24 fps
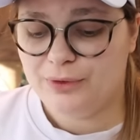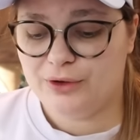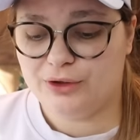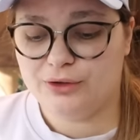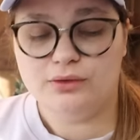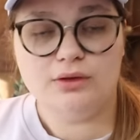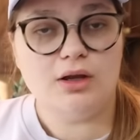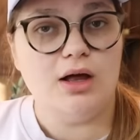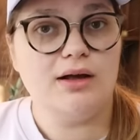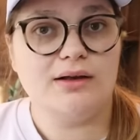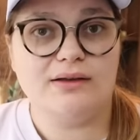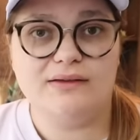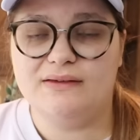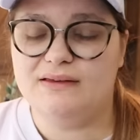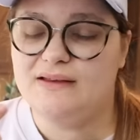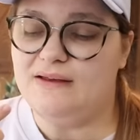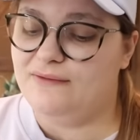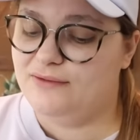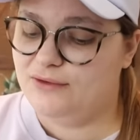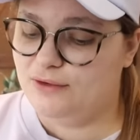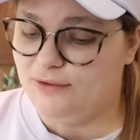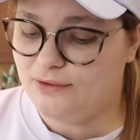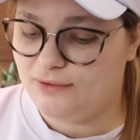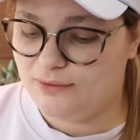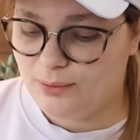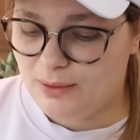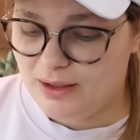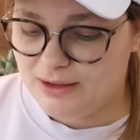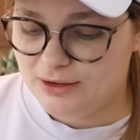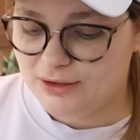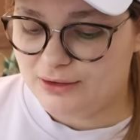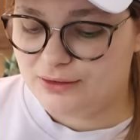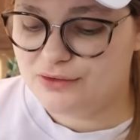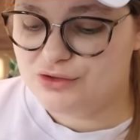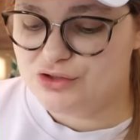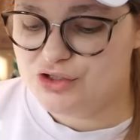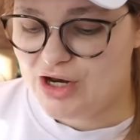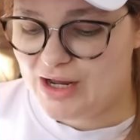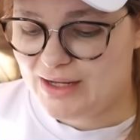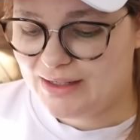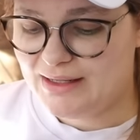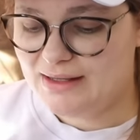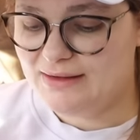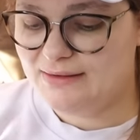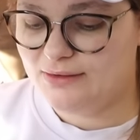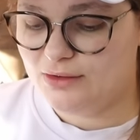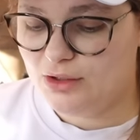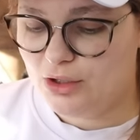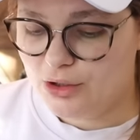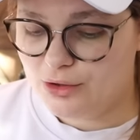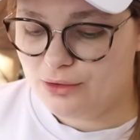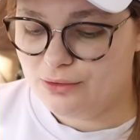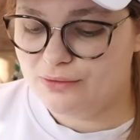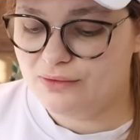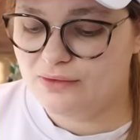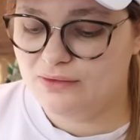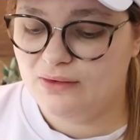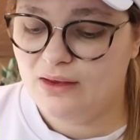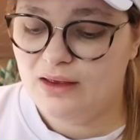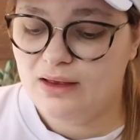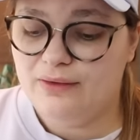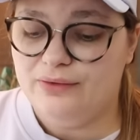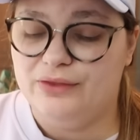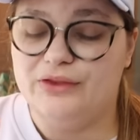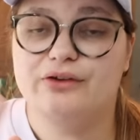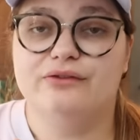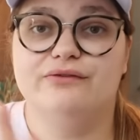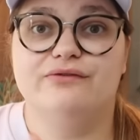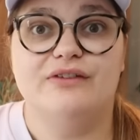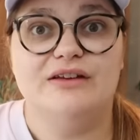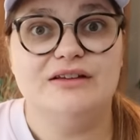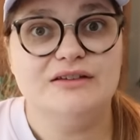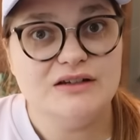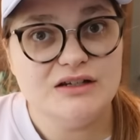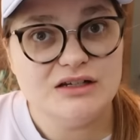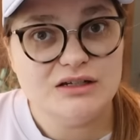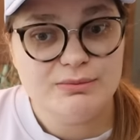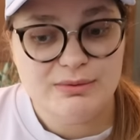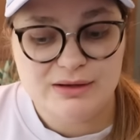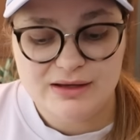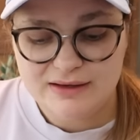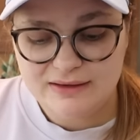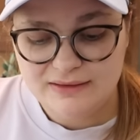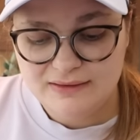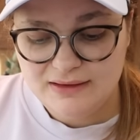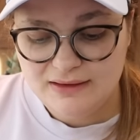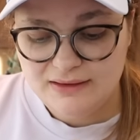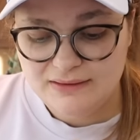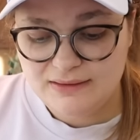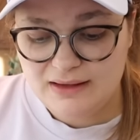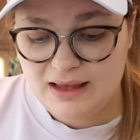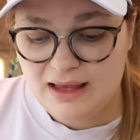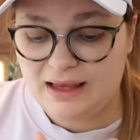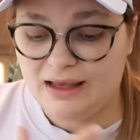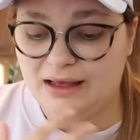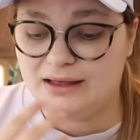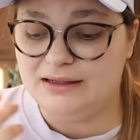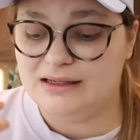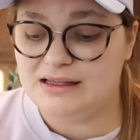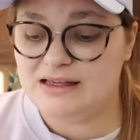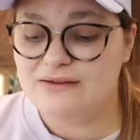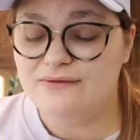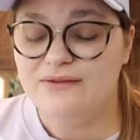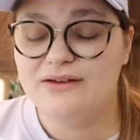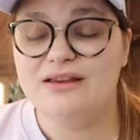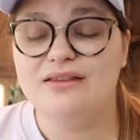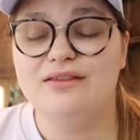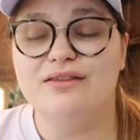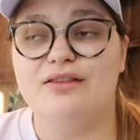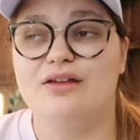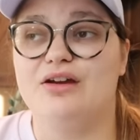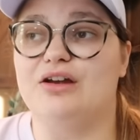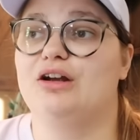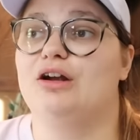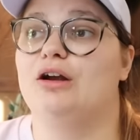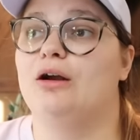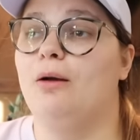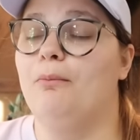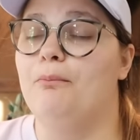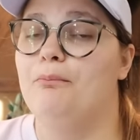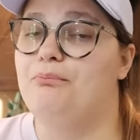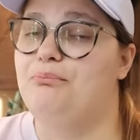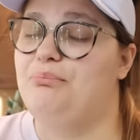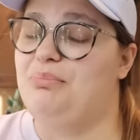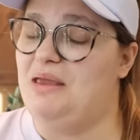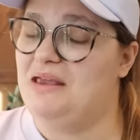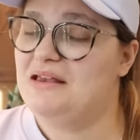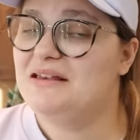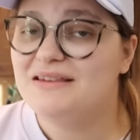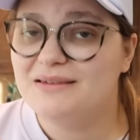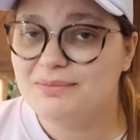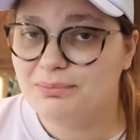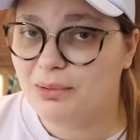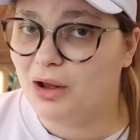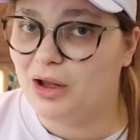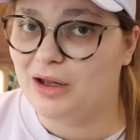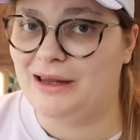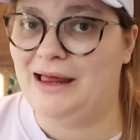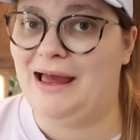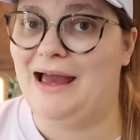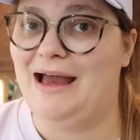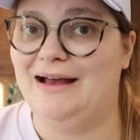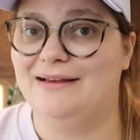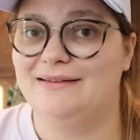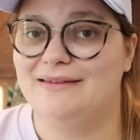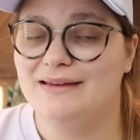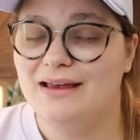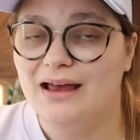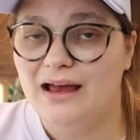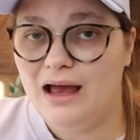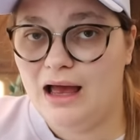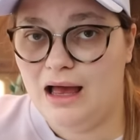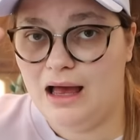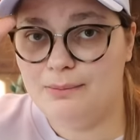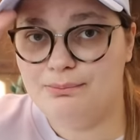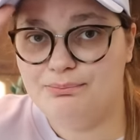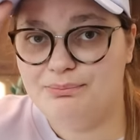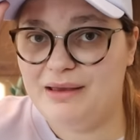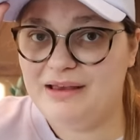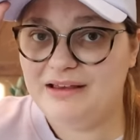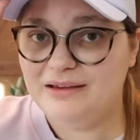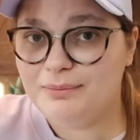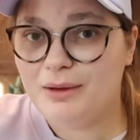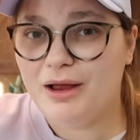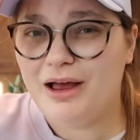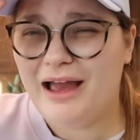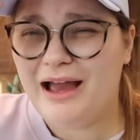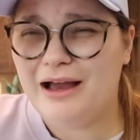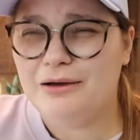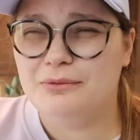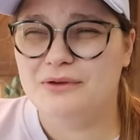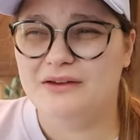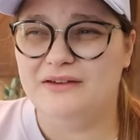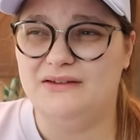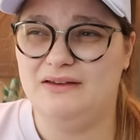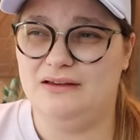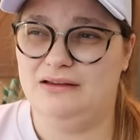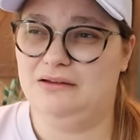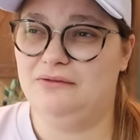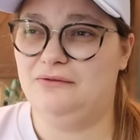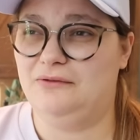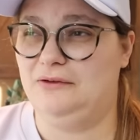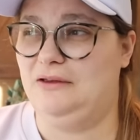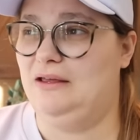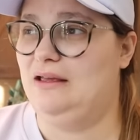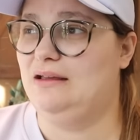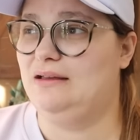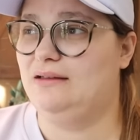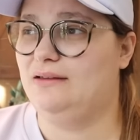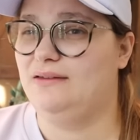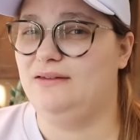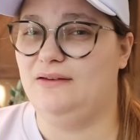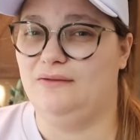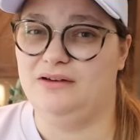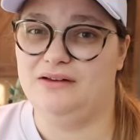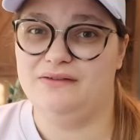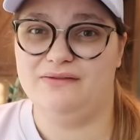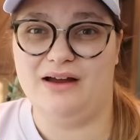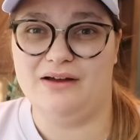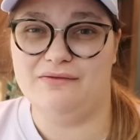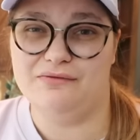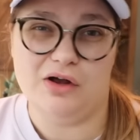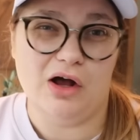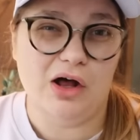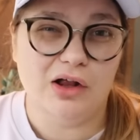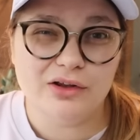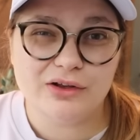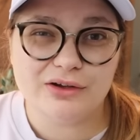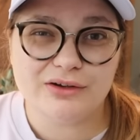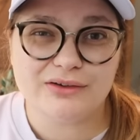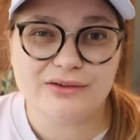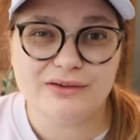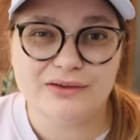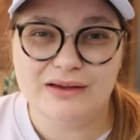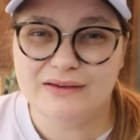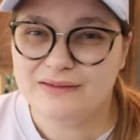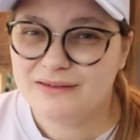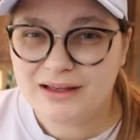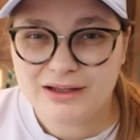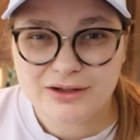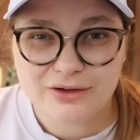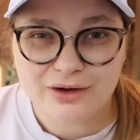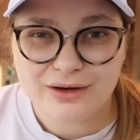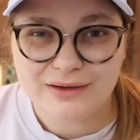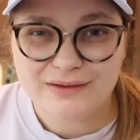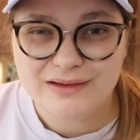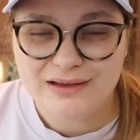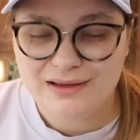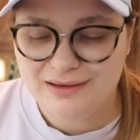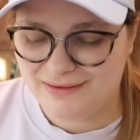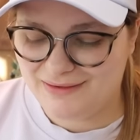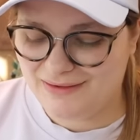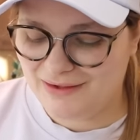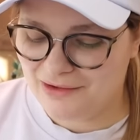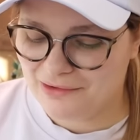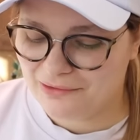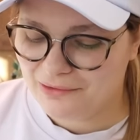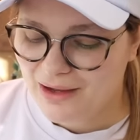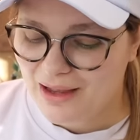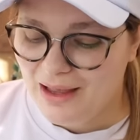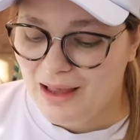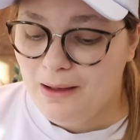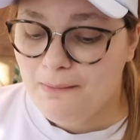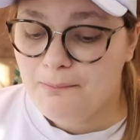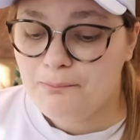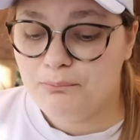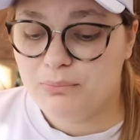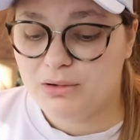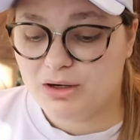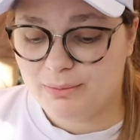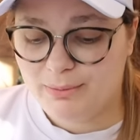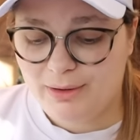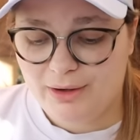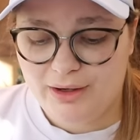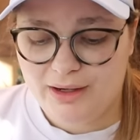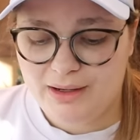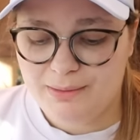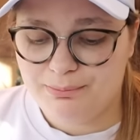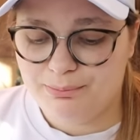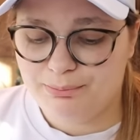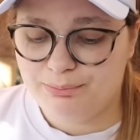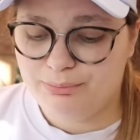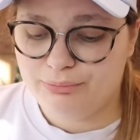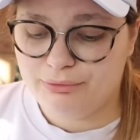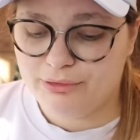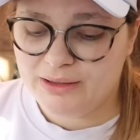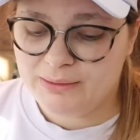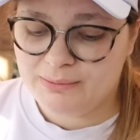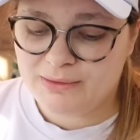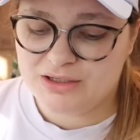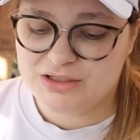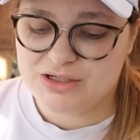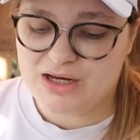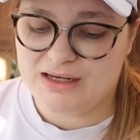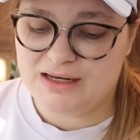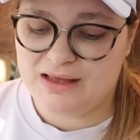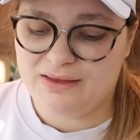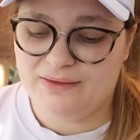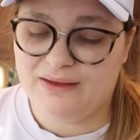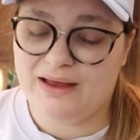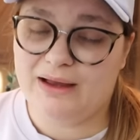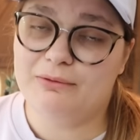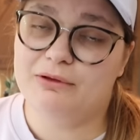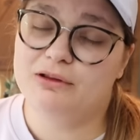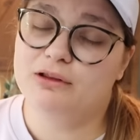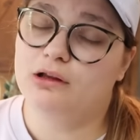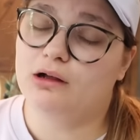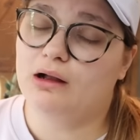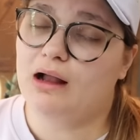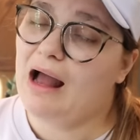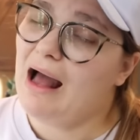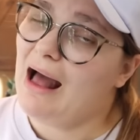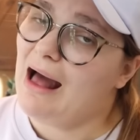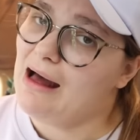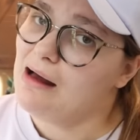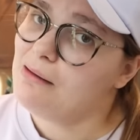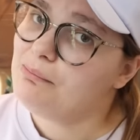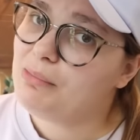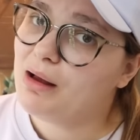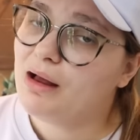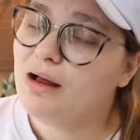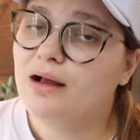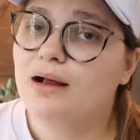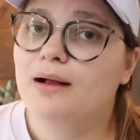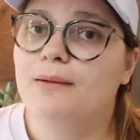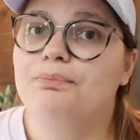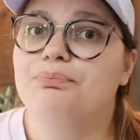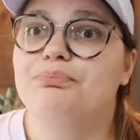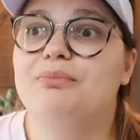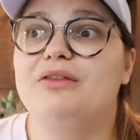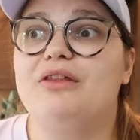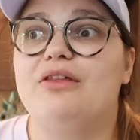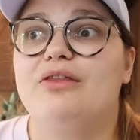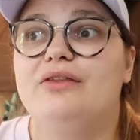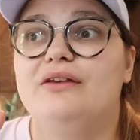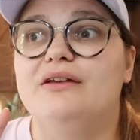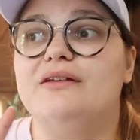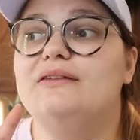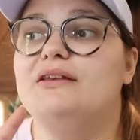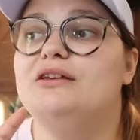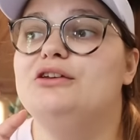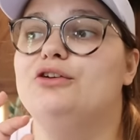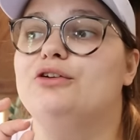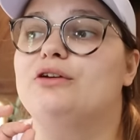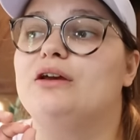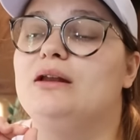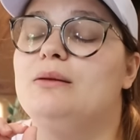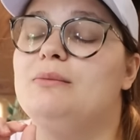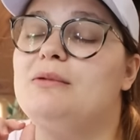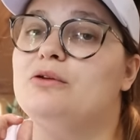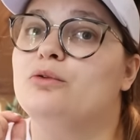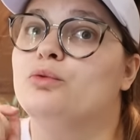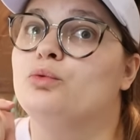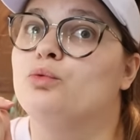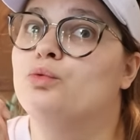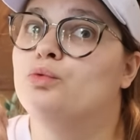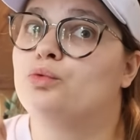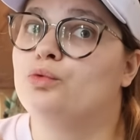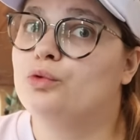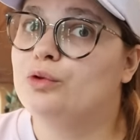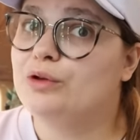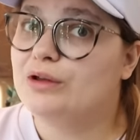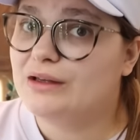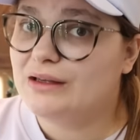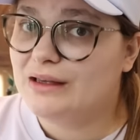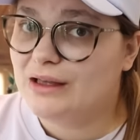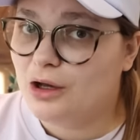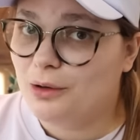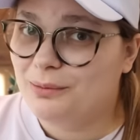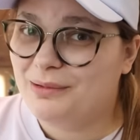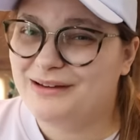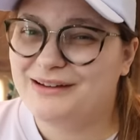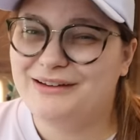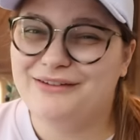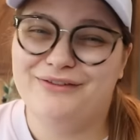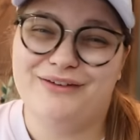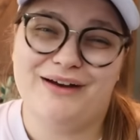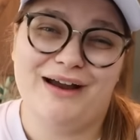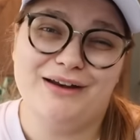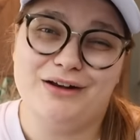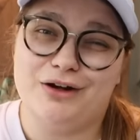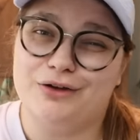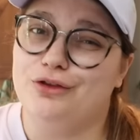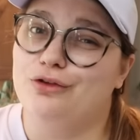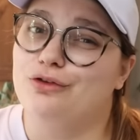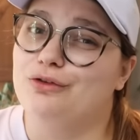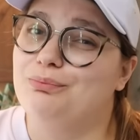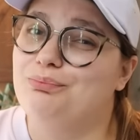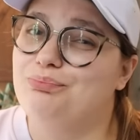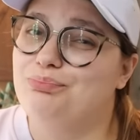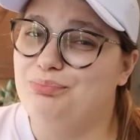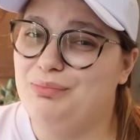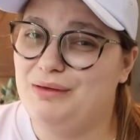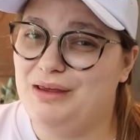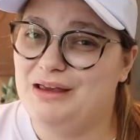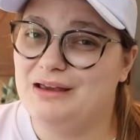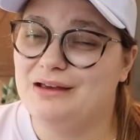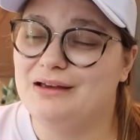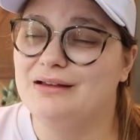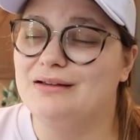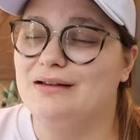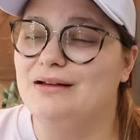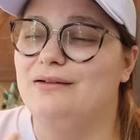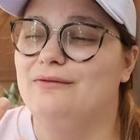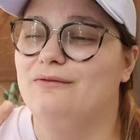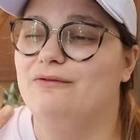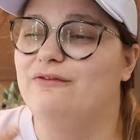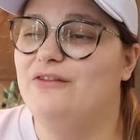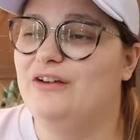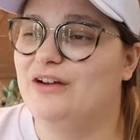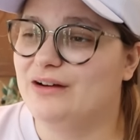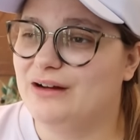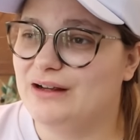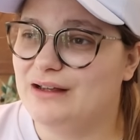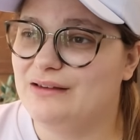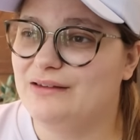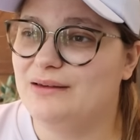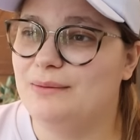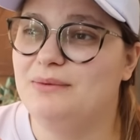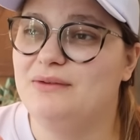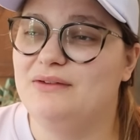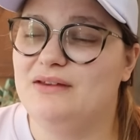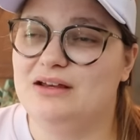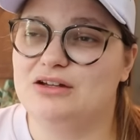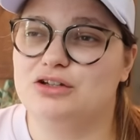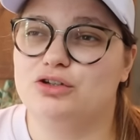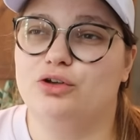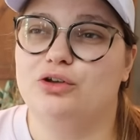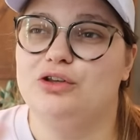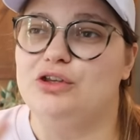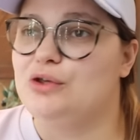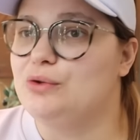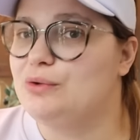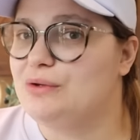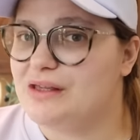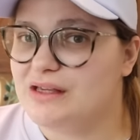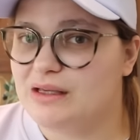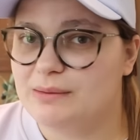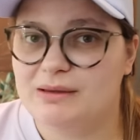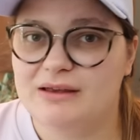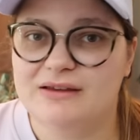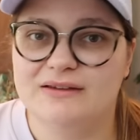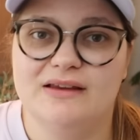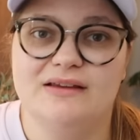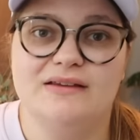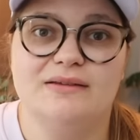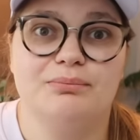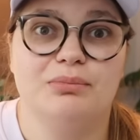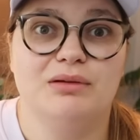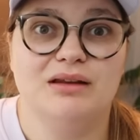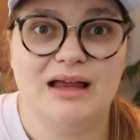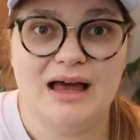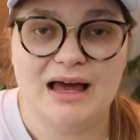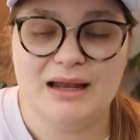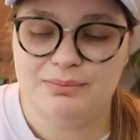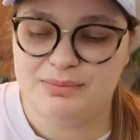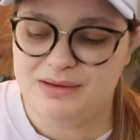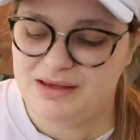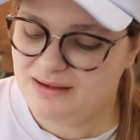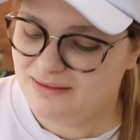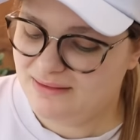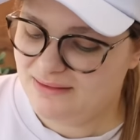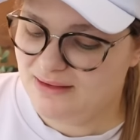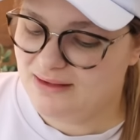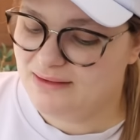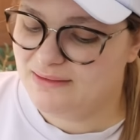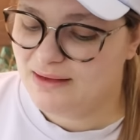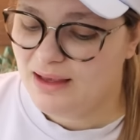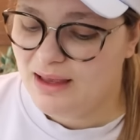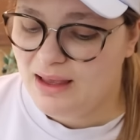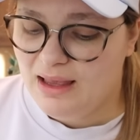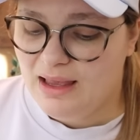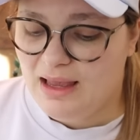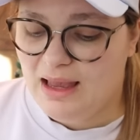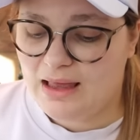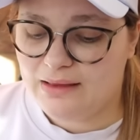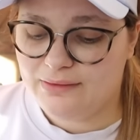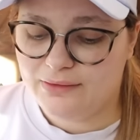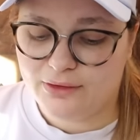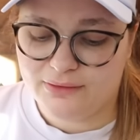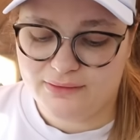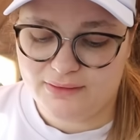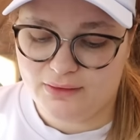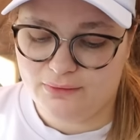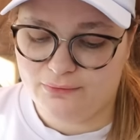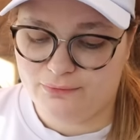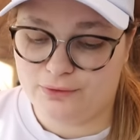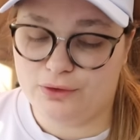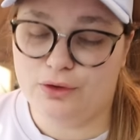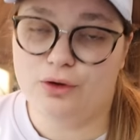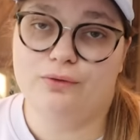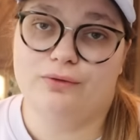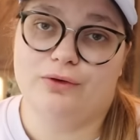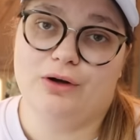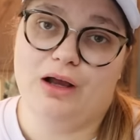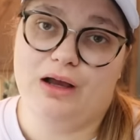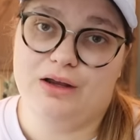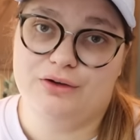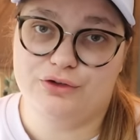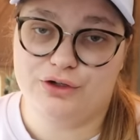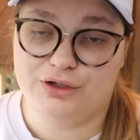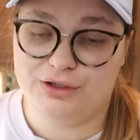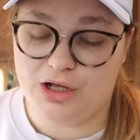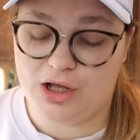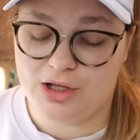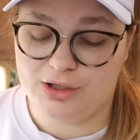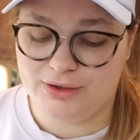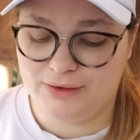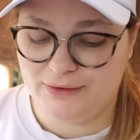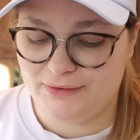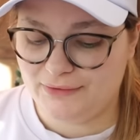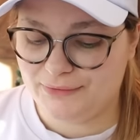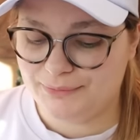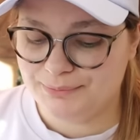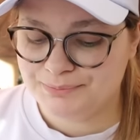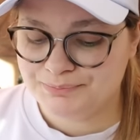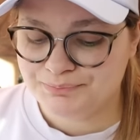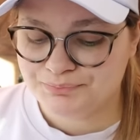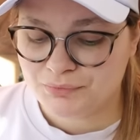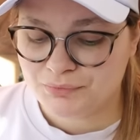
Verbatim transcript: Their long sleeves, their sweaters, jackets, coats, their vintage pieces, and even their baseball hats. A baseball hat was selling for like $75. Isn't that crazy? So Burberry, pretty much anything I would look up but the things that you're gonna be really hoping to find are those big, very substantial, unique pieces, plaid pieces, and they'll sell for over $100.